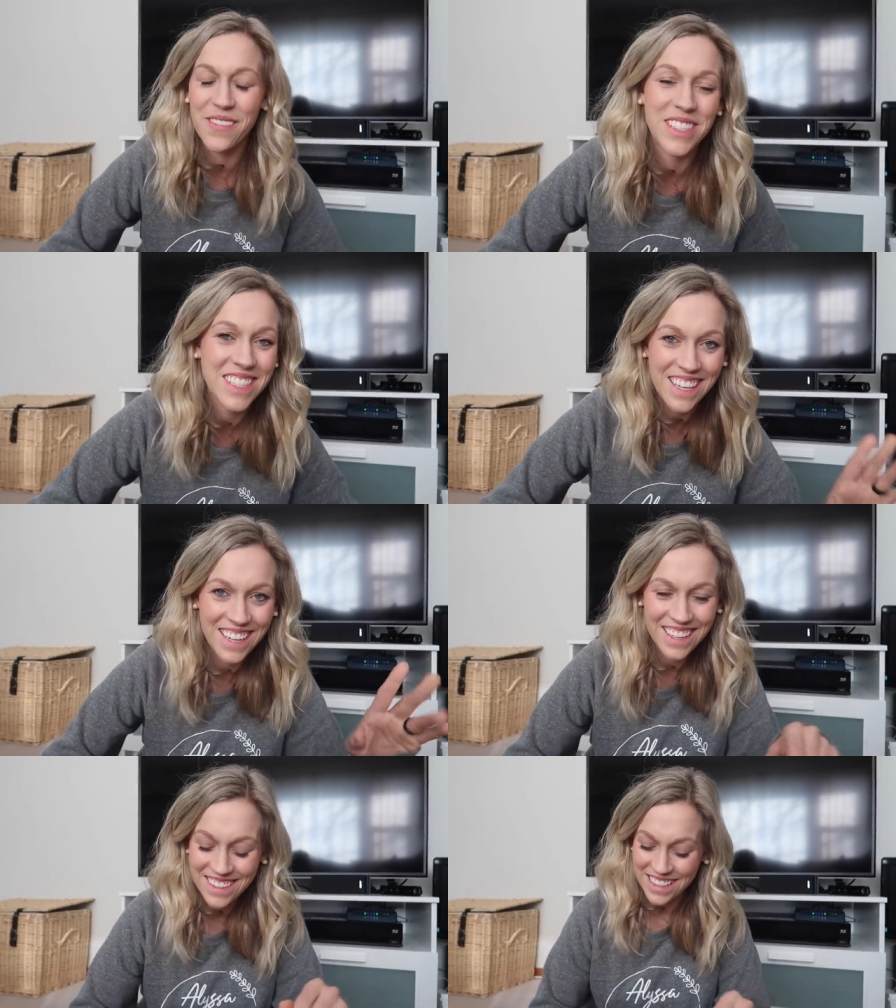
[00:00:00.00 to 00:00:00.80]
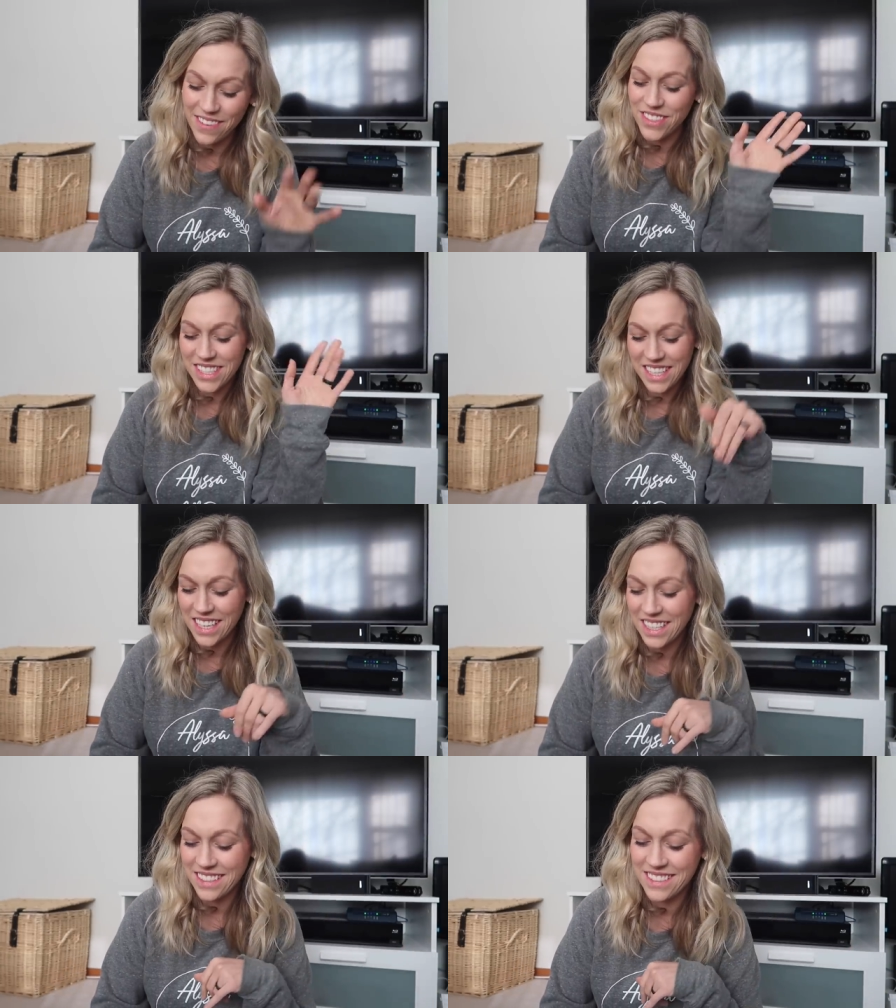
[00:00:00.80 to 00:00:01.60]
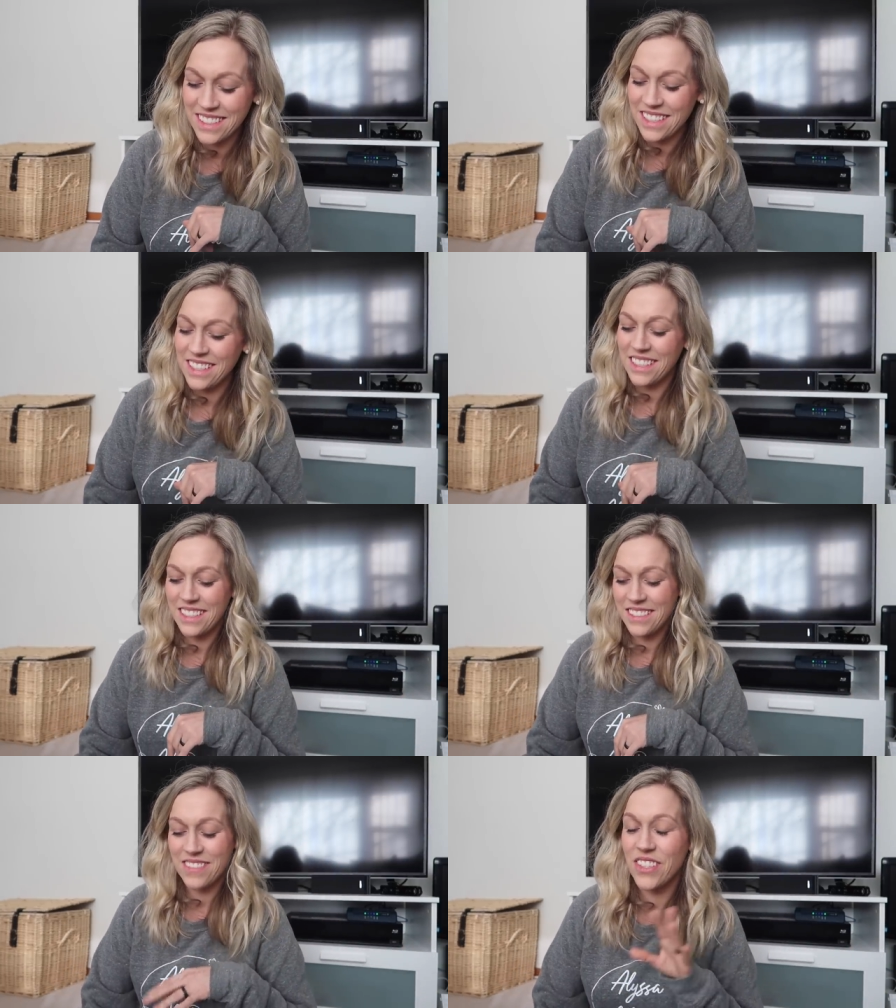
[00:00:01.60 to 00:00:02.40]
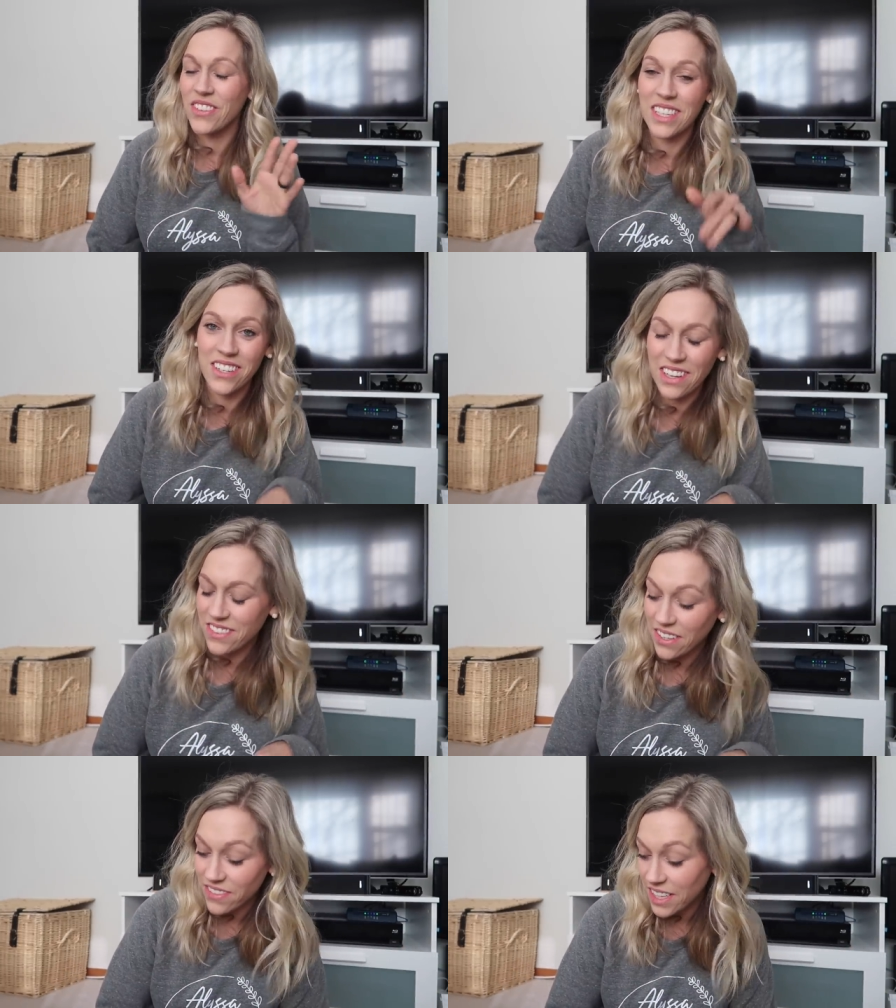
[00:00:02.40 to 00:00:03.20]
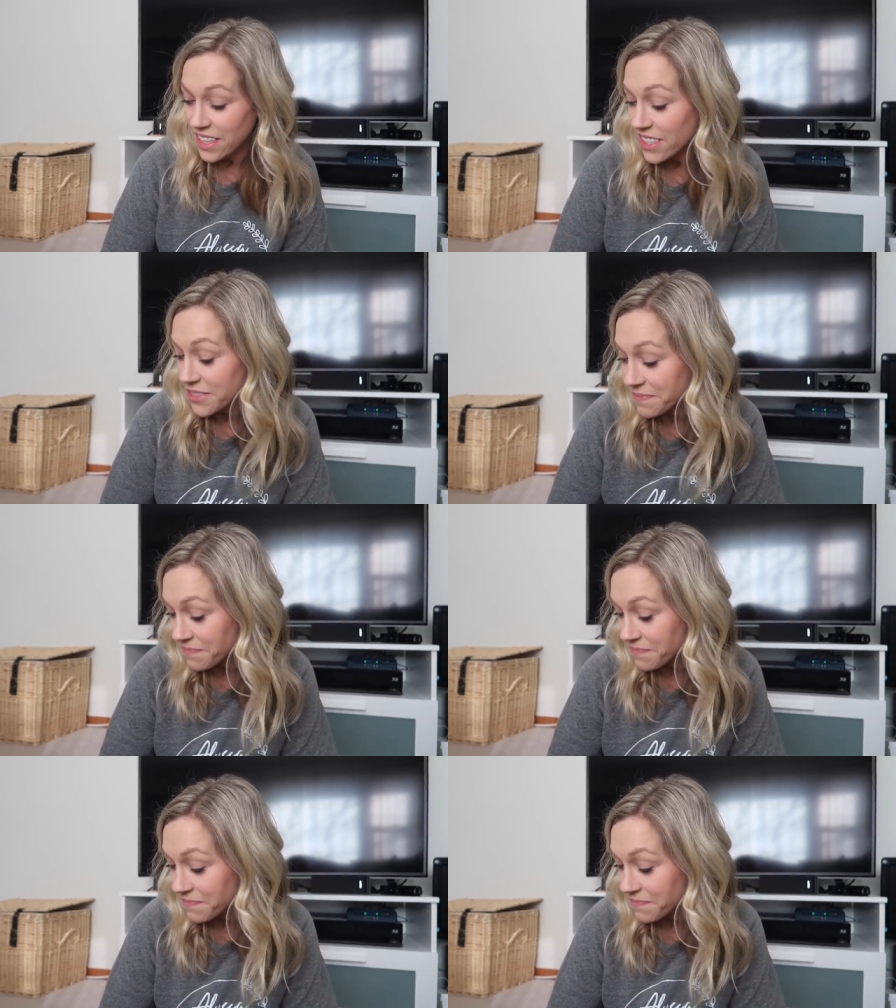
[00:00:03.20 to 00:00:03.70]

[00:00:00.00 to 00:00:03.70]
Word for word: I'm just kidding, I'm just kidding. You really don't have time for that though.